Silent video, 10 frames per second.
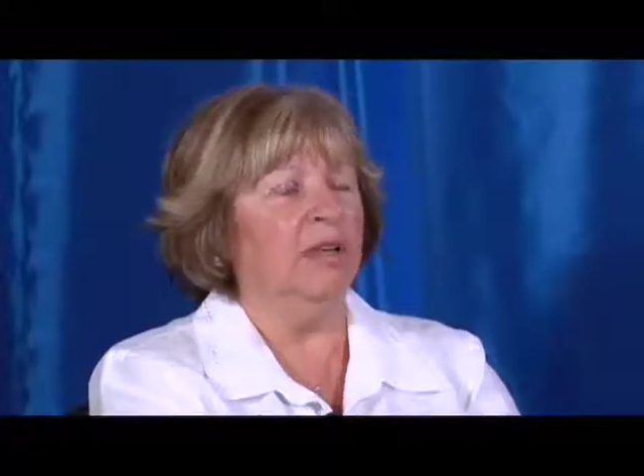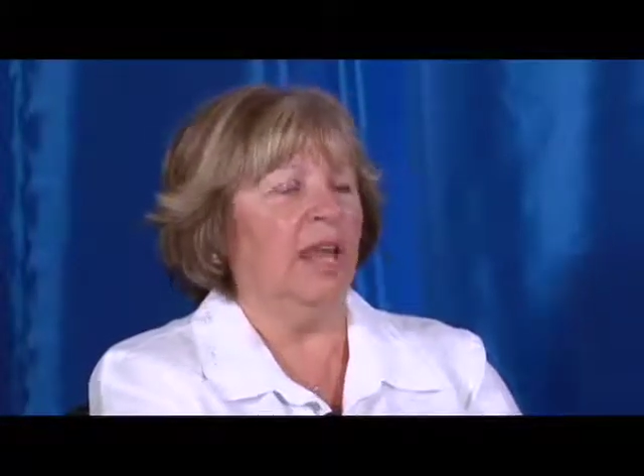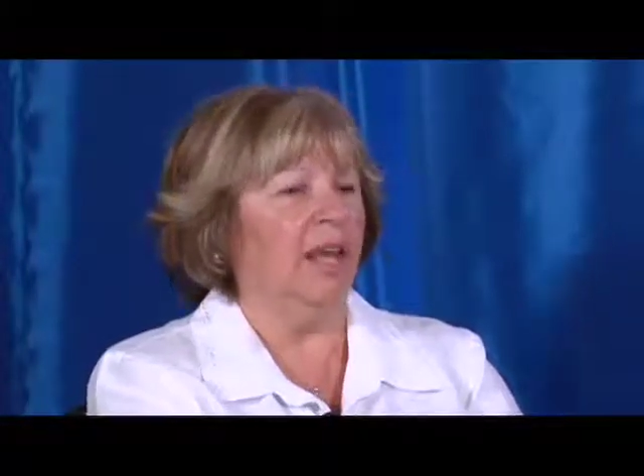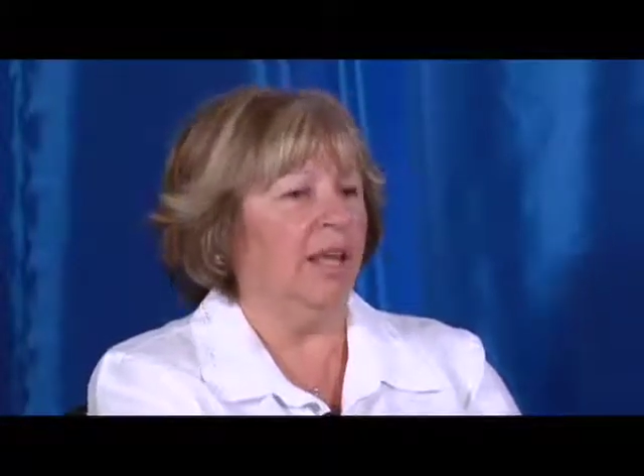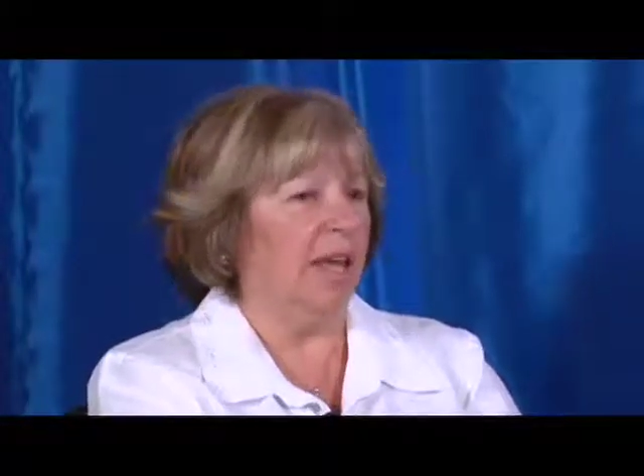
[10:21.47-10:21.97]

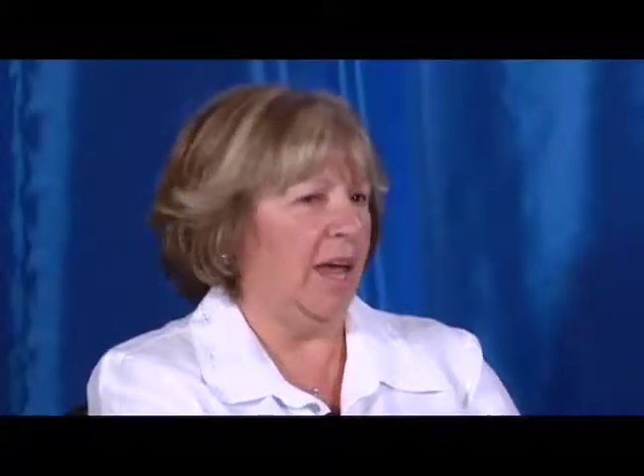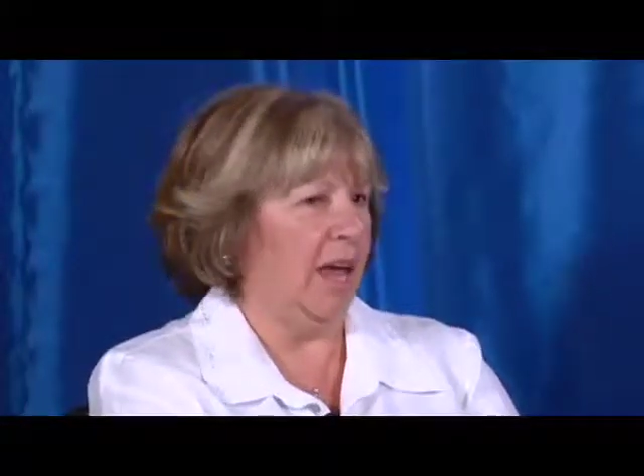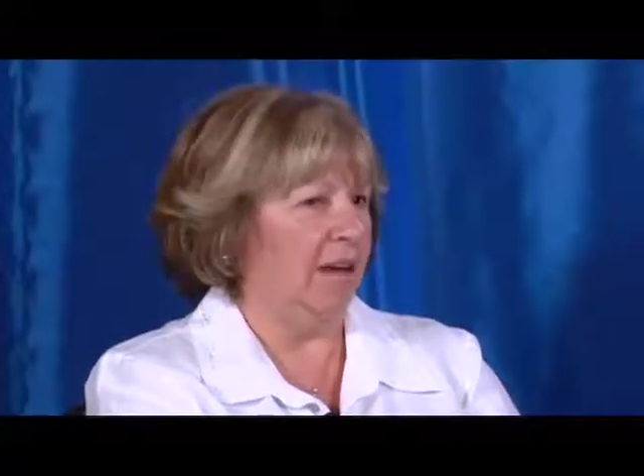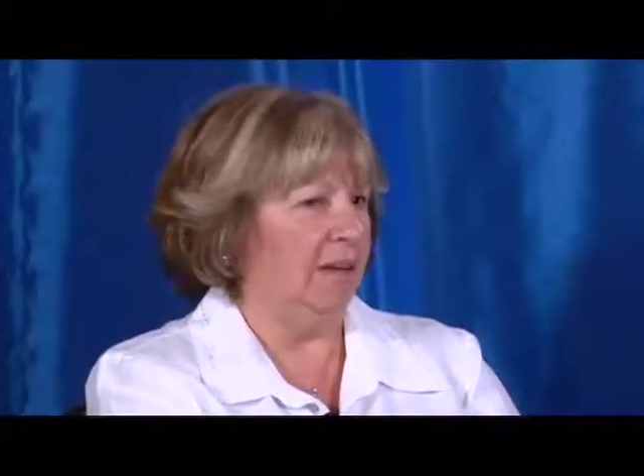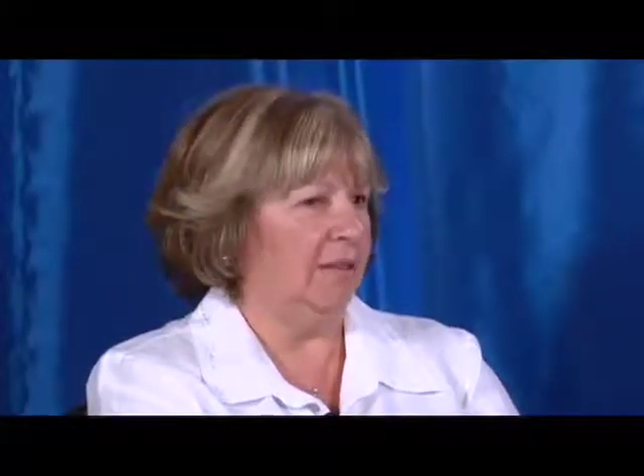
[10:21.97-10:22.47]
and I
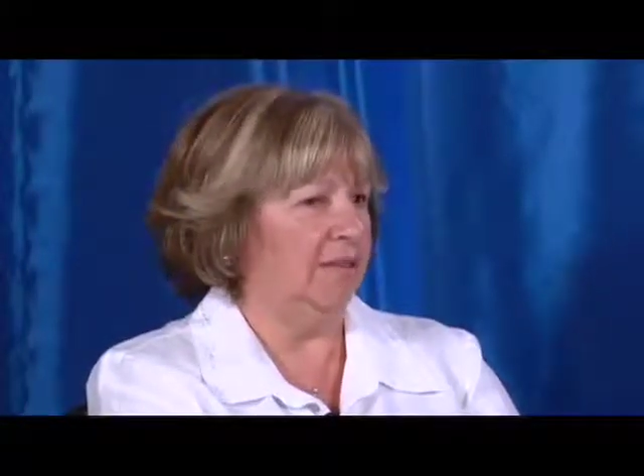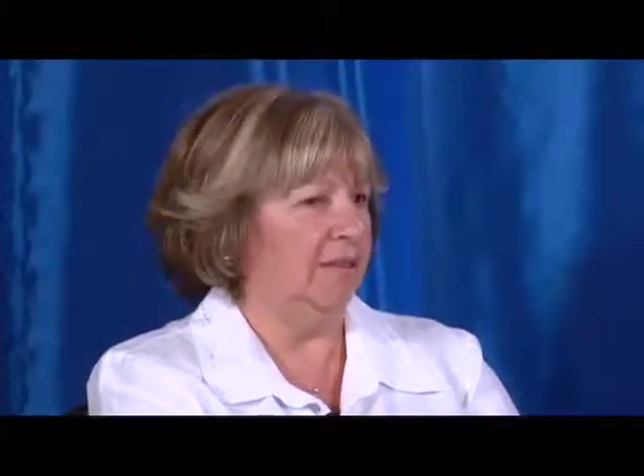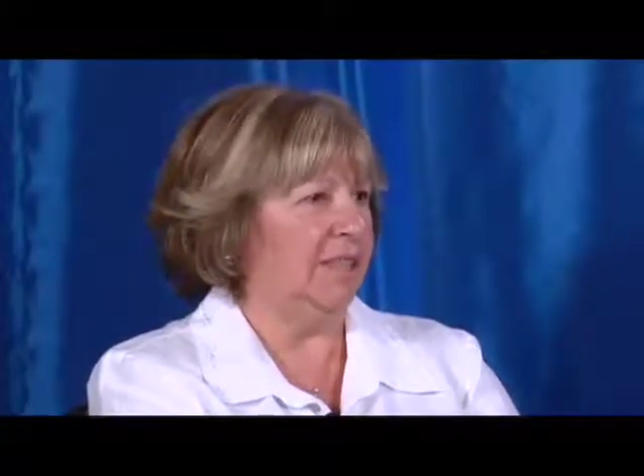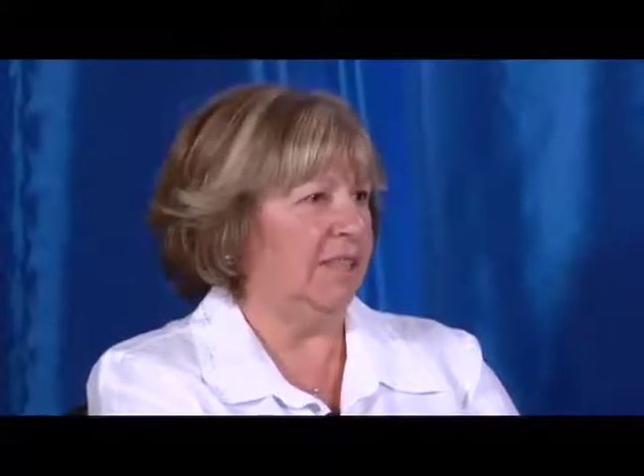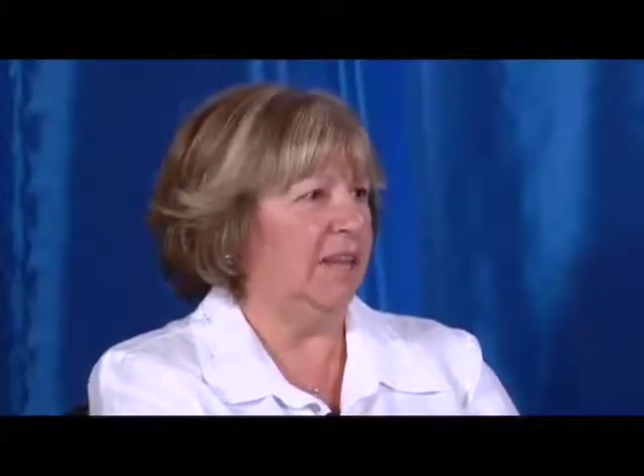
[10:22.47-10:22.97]
can't
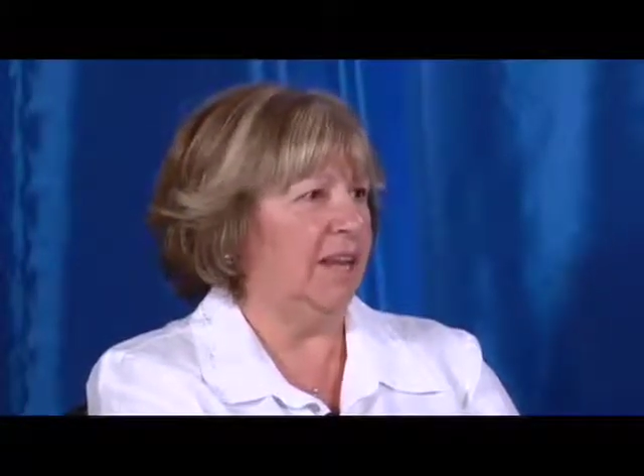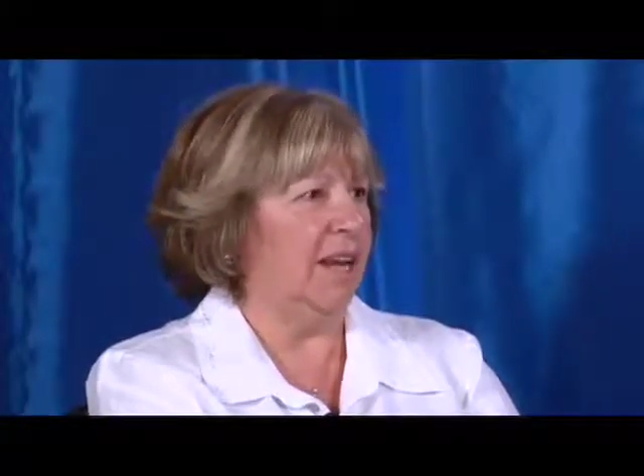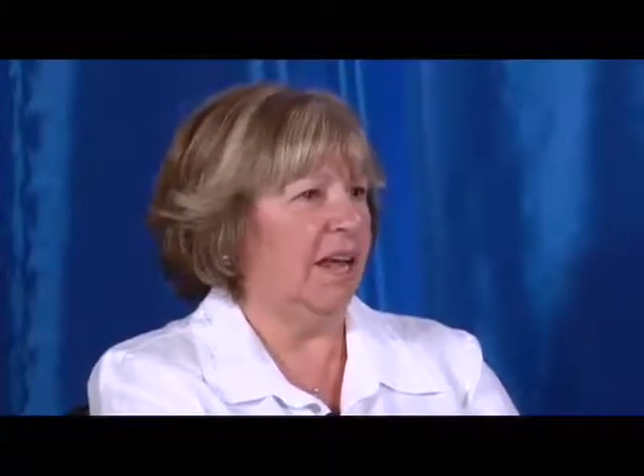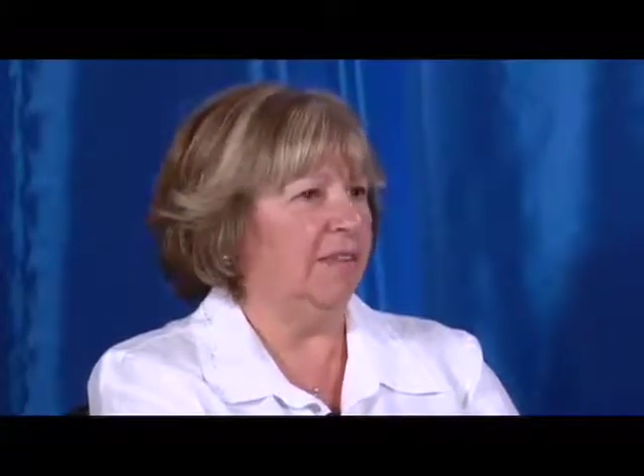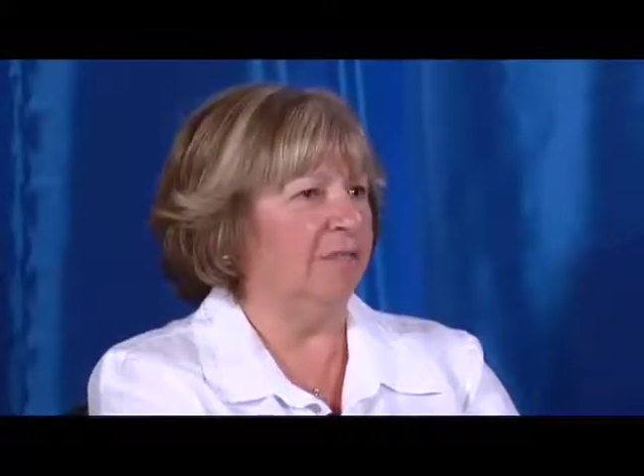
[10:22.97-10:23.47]
see that
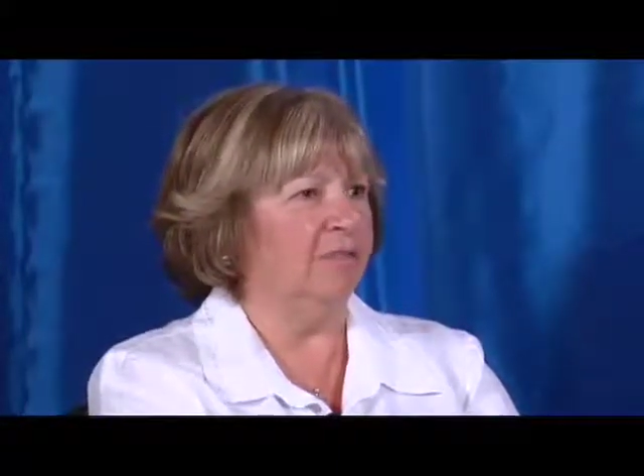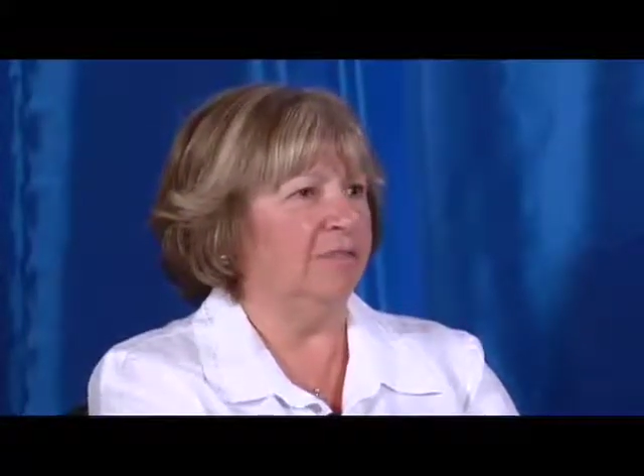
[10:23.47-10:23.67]
they have